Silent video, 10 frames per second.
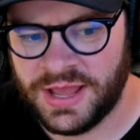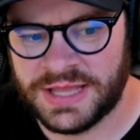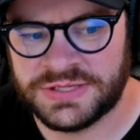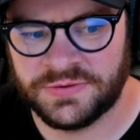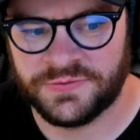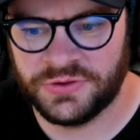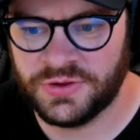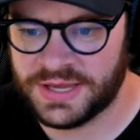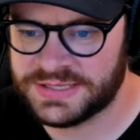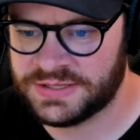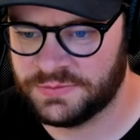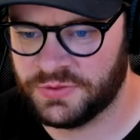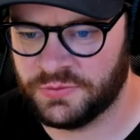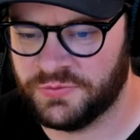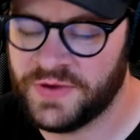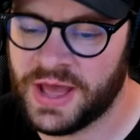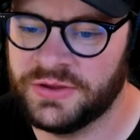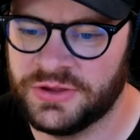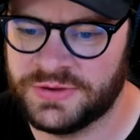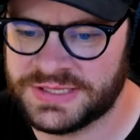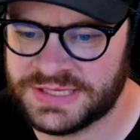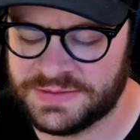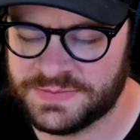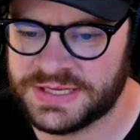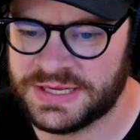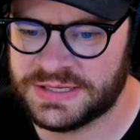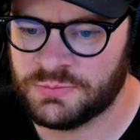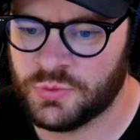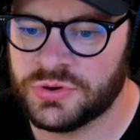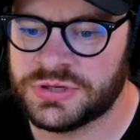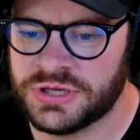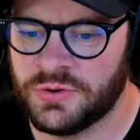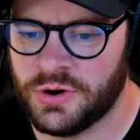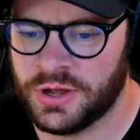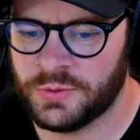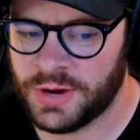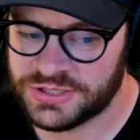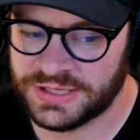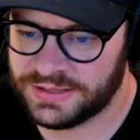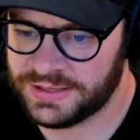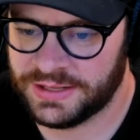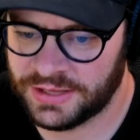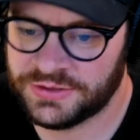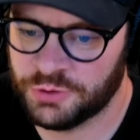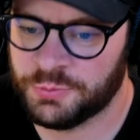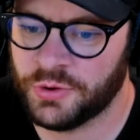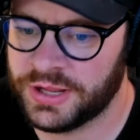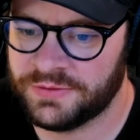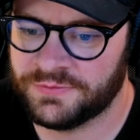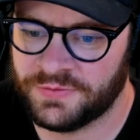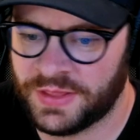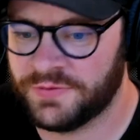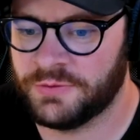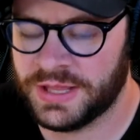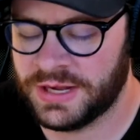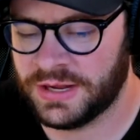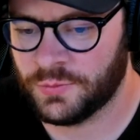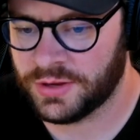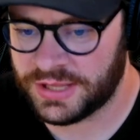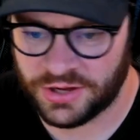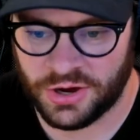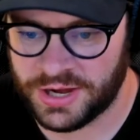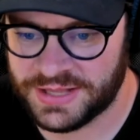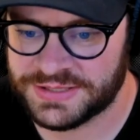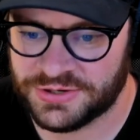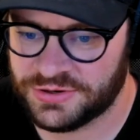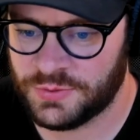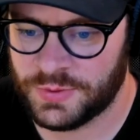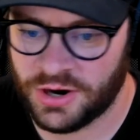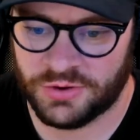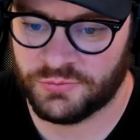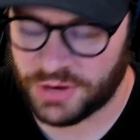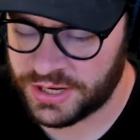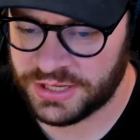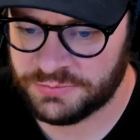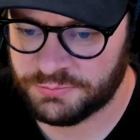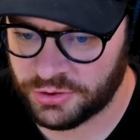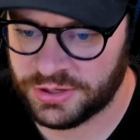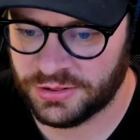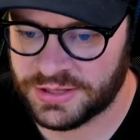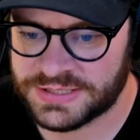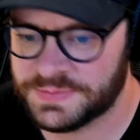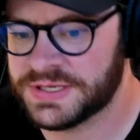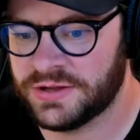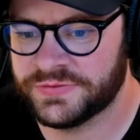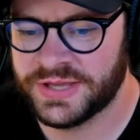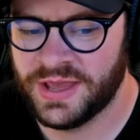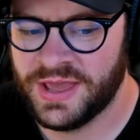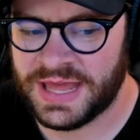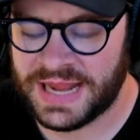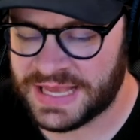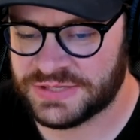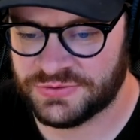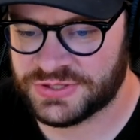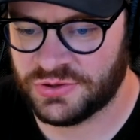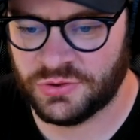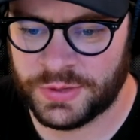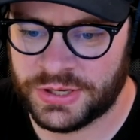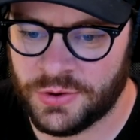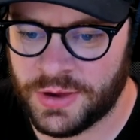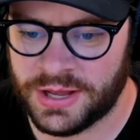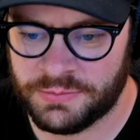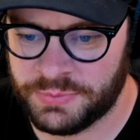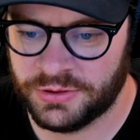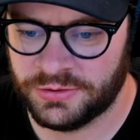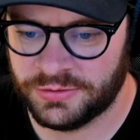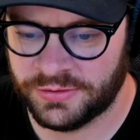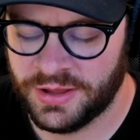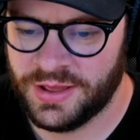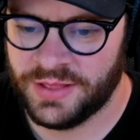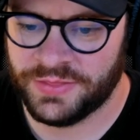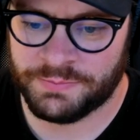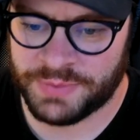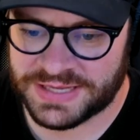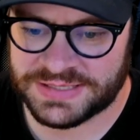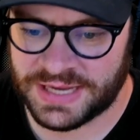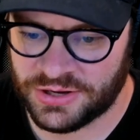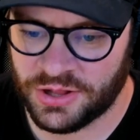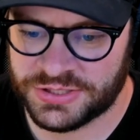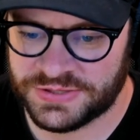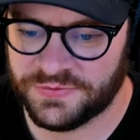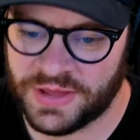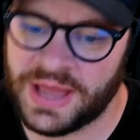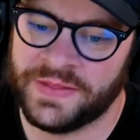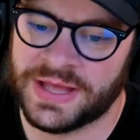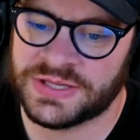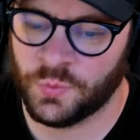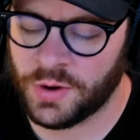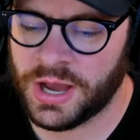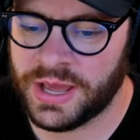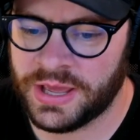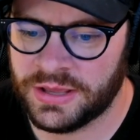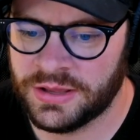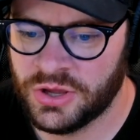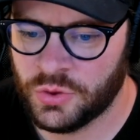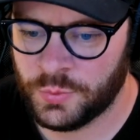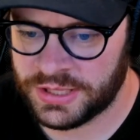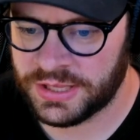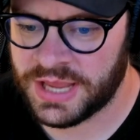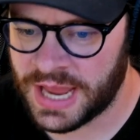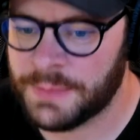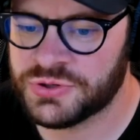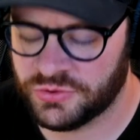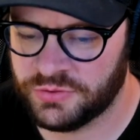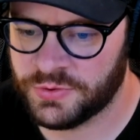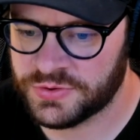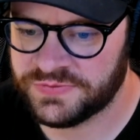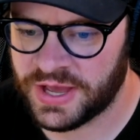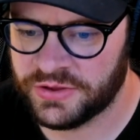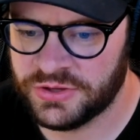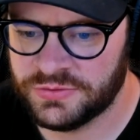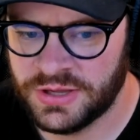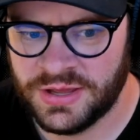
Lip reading: And so for you guys, the value, it seems, is more so on, we're actually, like to your point at the very beginning, we're getting our hands dirty. We are running parking lots themselves. And as a result, we know how to build the best technology for that. And that's why we can capture the most value.